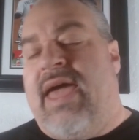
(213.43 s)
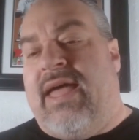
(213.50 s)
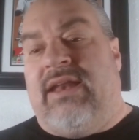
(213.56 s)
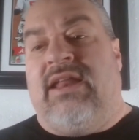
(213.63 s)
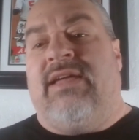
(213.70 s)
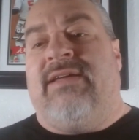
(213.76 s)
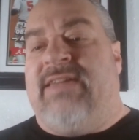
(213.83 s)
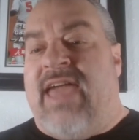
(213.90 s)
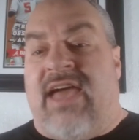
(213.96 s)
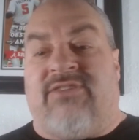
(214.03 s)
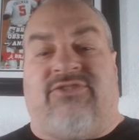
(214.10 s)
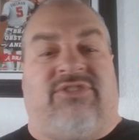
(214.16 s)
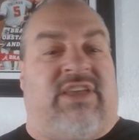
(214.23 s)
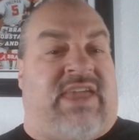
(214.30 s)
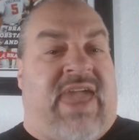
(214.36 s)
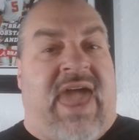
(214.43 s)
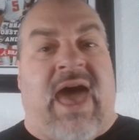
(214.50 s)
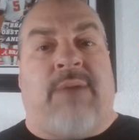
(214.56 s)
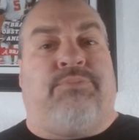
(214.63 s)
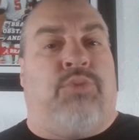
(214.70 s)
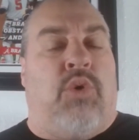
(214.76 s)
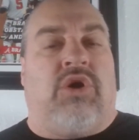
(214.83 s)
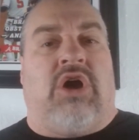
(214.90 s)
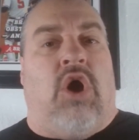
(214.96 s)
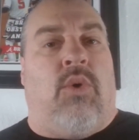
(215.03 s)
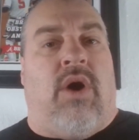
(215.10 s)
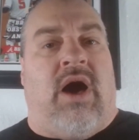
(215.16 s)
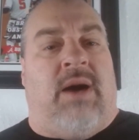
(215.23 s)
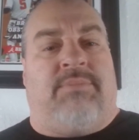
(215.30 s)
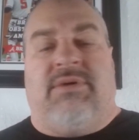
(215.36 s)
And yes, the cap will
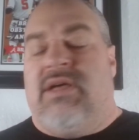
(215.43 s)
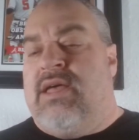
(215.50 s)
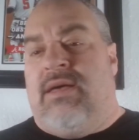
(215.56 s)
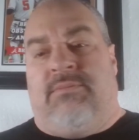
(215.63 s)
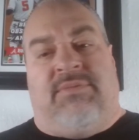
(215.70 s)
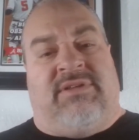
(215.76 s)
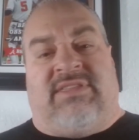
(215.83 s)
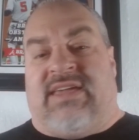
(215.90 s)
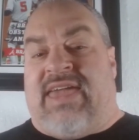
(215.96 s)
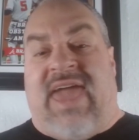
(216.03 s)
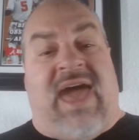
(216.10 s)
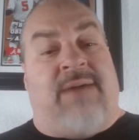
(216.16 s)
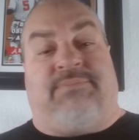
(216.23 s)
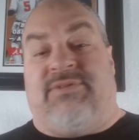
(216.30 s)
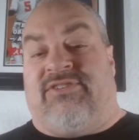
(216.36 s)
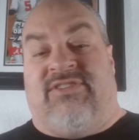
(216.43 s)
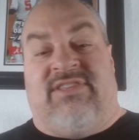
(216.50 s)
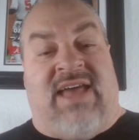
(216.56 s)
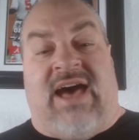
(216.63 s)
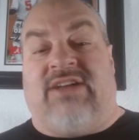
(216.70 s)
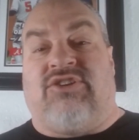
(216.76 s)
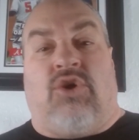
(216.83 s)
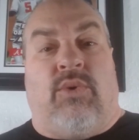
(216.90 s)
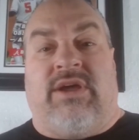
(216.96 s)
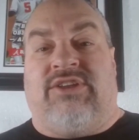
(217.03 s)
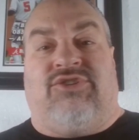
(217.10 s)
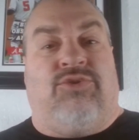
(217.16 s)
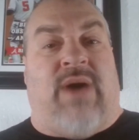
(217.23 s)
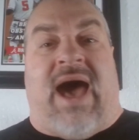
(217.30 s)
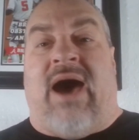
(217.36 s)
go up, but the cap is not
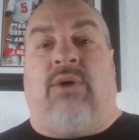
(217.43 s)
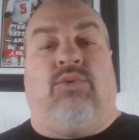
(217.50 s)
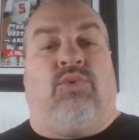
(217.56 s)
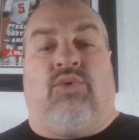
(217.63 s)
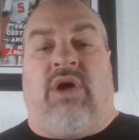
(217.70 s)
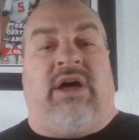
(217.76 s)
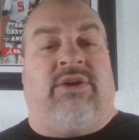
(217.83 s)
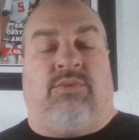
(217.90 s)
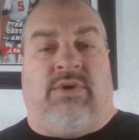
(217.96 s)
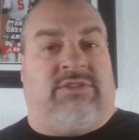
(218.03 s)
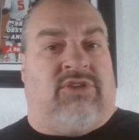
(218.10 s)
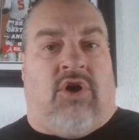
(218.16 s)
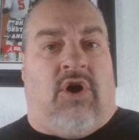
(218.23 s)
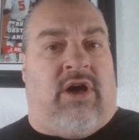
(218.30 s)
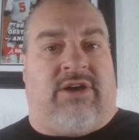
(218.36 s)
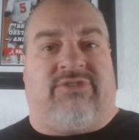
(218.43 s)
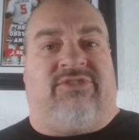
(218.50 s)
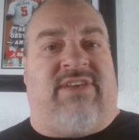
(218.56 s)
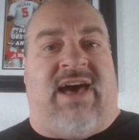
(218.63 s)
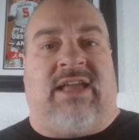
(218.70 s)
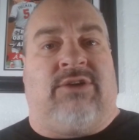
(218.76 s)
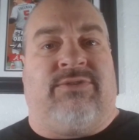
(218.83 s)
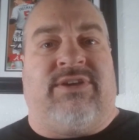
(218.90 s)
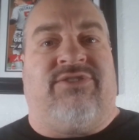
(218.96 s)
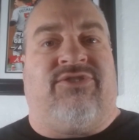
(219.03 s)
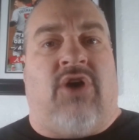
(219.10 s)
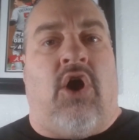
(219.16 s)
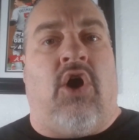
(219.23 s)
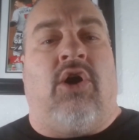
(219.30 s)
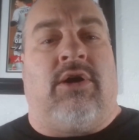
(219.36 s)
going to outrun what the Hawks'
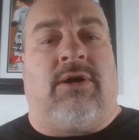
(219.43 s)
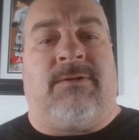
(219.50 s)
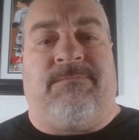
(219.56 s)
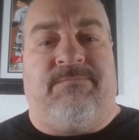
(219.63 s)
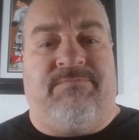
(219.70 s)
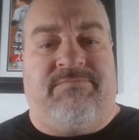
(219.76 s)
salaries are.